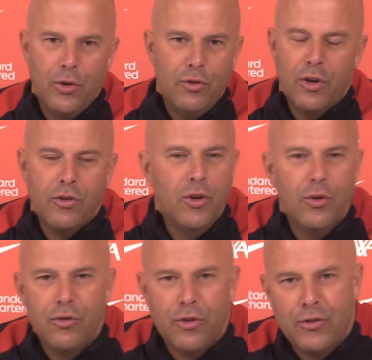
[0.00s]
You just
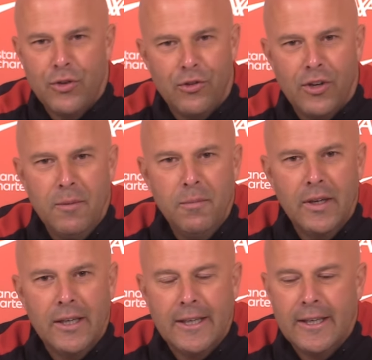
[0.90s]
don't trust your team,
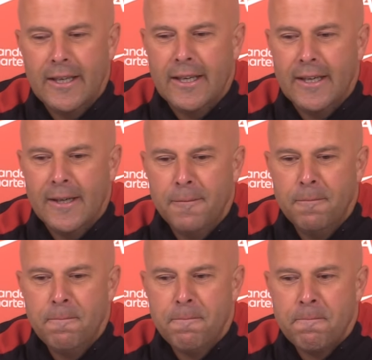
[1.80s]
and
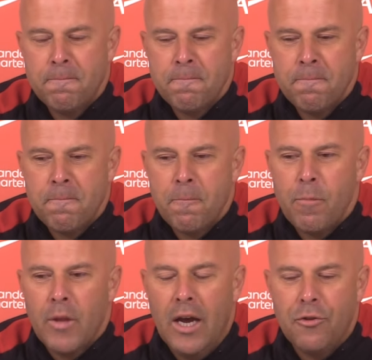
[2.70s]
um,
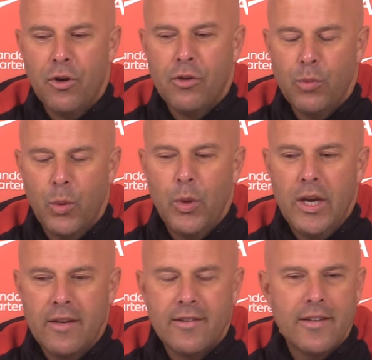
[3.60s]
I trust what
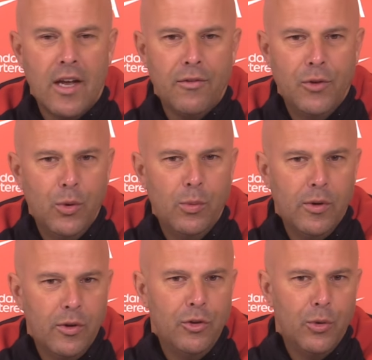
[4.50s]
we as a staff do
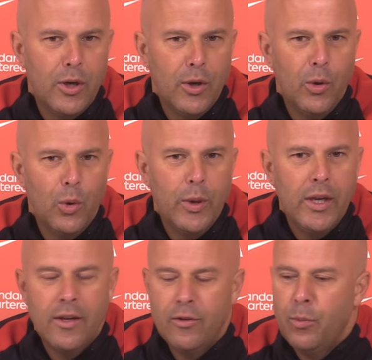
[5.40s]
during the whole
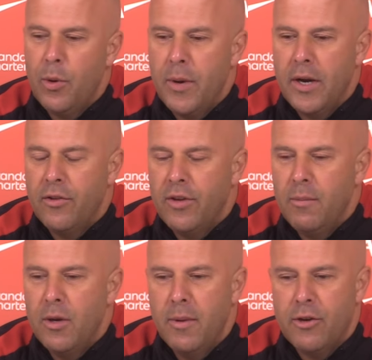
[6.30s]
week to prepare the
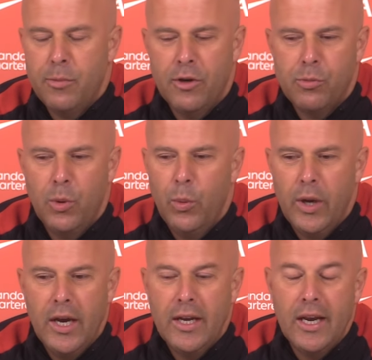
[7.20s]
team in the best possible
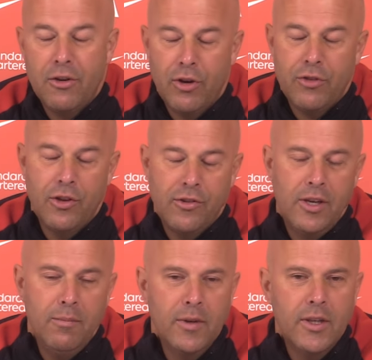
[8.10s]
way, and I trust the
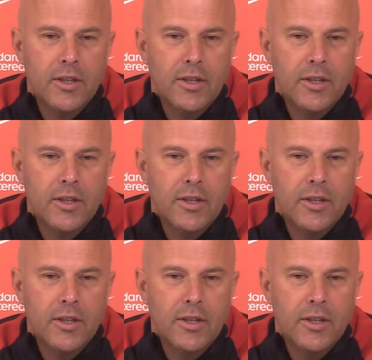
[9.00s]
team